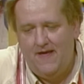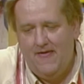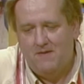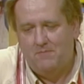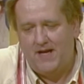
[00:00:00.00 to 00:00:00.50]

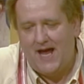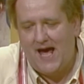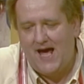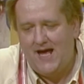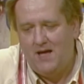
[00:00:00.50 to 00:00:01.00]
Mm. But
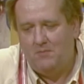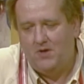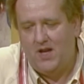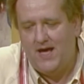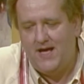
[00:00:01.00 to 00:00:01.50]
I am
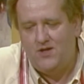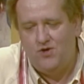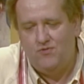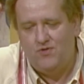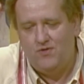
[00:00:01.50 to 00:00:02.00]
glad
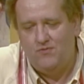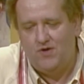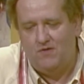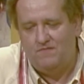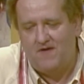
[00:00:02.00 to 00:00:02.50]
you two
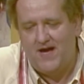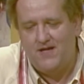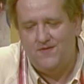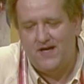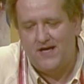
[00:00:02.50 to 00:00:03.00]
don't fight
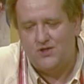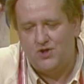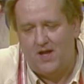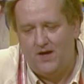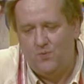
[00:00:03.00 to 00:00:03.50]
in the
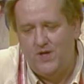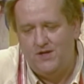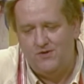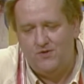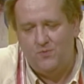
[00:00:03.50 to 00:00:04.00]
kitchen like we
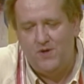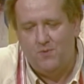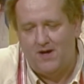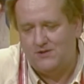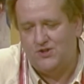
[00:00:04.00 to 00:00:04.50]
do. We
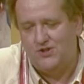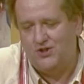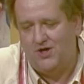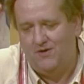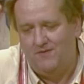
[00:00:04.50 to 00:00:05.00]
watch the
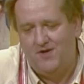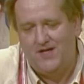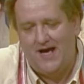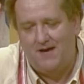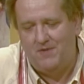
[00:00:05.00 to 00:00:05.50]
show every
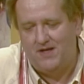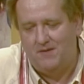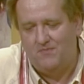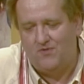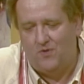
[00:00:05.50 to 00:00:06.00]
time it
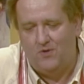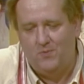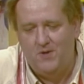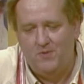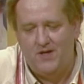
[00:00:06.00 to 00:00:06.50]
comes on.
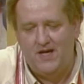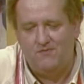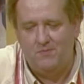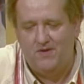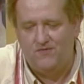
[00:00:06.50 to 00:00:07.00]
We would
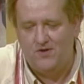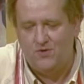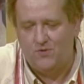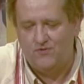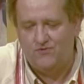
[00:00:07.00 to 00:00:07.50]
never miss it.
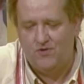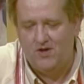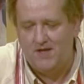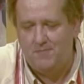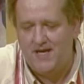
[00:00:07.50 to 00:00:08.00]
Yours
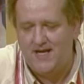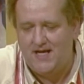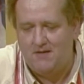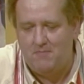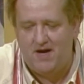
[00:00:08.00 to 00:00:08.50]
truly,
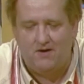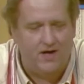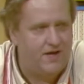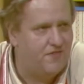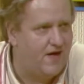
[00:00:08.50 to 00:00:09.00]
Penny and
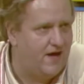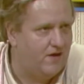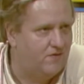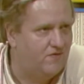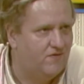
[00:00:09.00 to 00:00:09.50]
Mary.
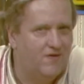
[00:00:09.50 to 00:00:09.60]
Thanks.